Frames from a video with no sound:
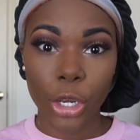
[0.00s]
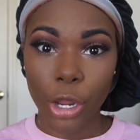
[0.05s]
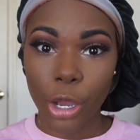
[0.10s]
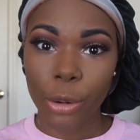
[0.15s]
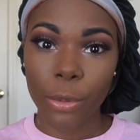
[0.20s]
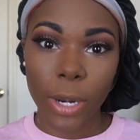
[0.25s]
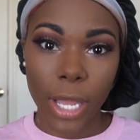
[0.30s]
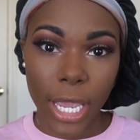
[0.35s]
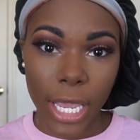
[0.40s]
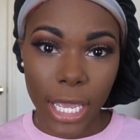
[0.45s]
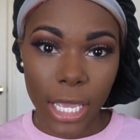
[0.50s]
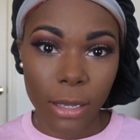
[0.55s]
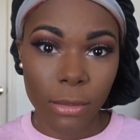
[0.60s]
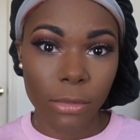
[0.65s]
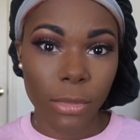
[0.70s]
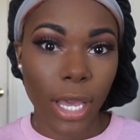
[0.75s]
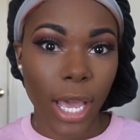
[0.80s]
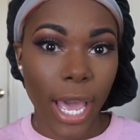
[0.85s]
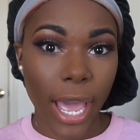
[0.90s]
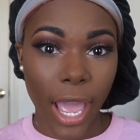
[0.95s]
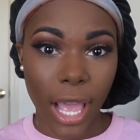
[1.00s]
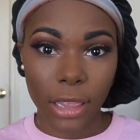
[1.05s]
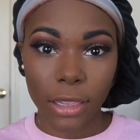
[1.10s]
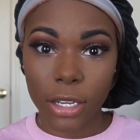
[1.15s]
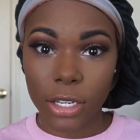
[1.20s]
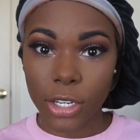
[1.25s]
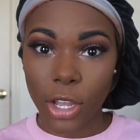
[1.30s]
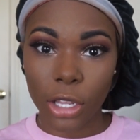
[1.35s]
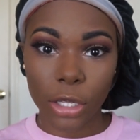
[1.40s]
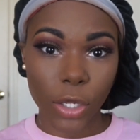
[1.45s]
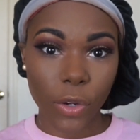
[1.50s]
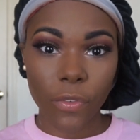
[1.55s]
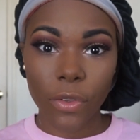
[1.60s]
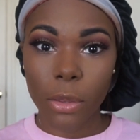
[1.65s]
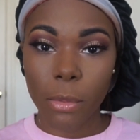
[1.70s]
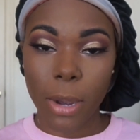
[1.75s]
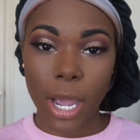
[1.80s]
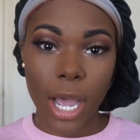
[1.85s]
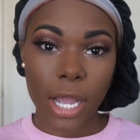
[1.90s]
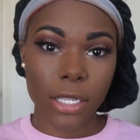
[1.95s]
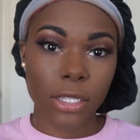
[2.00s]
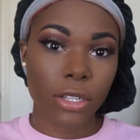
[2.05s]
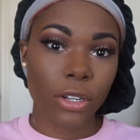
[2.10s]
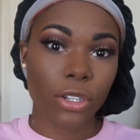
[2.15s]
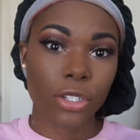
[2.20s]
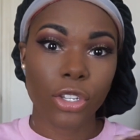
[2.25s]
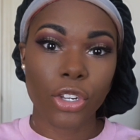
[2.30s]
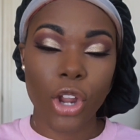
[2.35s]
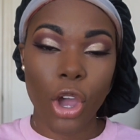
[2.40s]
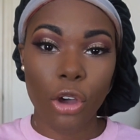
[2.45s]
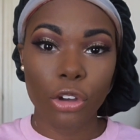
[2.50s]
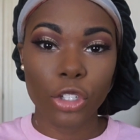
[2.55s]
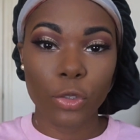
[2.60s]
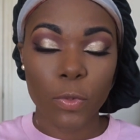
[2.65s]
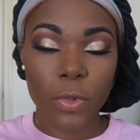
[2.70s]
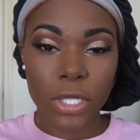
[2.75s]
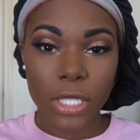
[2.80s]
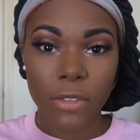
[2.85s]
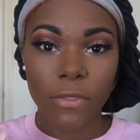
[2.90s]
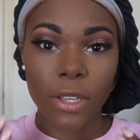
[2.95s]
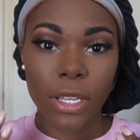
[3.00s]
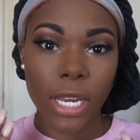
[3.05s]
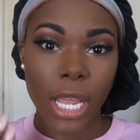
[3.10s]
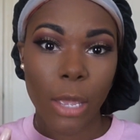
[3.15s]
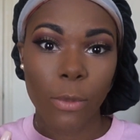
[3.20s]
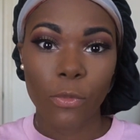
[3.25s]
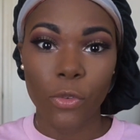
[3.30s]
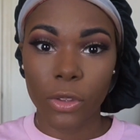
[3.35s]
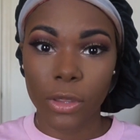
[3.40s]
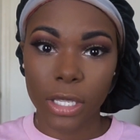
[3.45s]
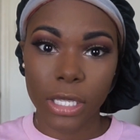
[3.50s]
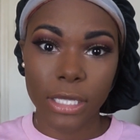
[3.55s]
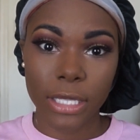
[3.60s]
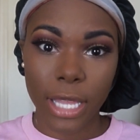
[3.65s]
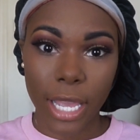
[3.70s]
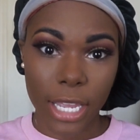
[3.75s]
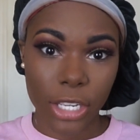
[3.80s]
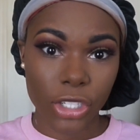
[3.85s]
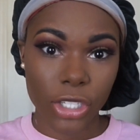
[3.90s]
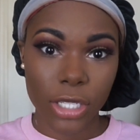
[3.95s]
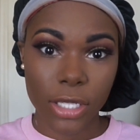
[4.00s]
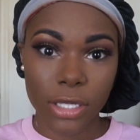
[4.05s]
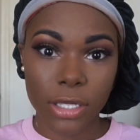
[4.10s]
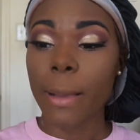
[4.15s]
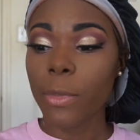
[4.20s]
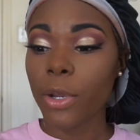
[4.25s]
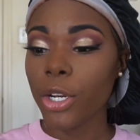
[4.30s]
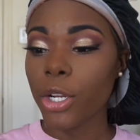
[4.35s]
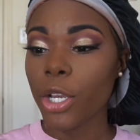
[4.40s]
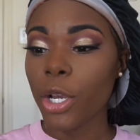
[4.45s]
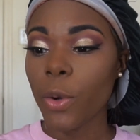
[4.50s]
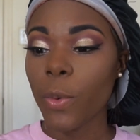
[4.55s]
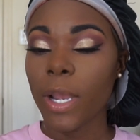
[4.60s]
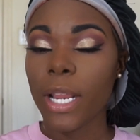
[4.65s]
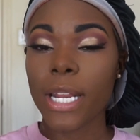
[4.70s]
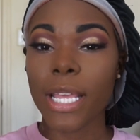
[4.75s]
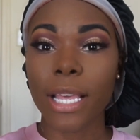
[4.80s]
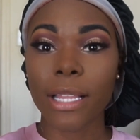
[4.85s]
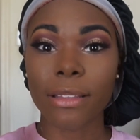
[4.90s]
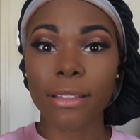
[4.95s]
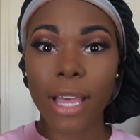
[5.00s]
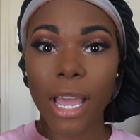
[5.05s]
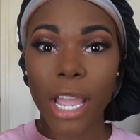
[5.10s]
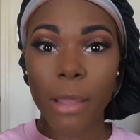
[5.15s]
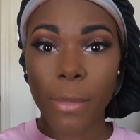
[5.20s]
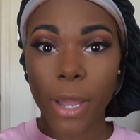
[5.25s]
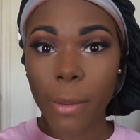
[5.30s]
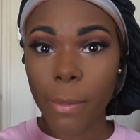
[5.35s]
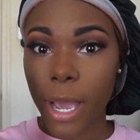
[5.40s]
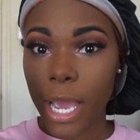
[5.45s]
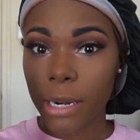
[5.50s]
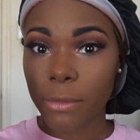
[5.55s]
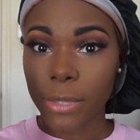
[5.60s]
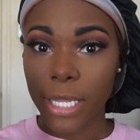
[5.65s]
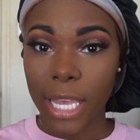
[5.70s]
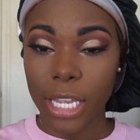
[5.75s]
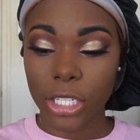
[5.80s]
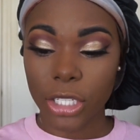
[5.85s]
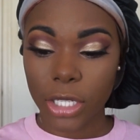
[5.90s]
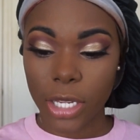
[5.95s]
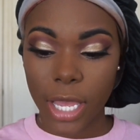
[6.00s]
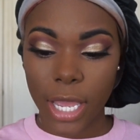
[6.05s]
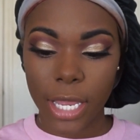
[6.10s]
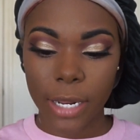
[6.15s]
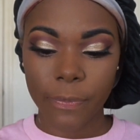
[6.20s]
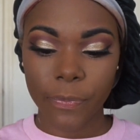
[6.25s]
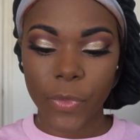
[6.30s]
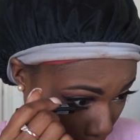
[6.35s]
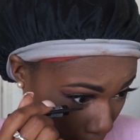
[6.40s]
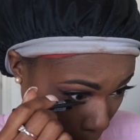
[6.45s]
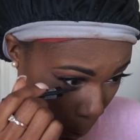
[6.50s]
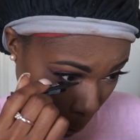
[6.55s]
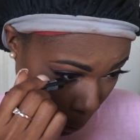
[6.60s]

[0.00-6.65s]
no name. I looked all over the box. There's no specific name for these lashes. I'm gonna go in and line my bottom lash line.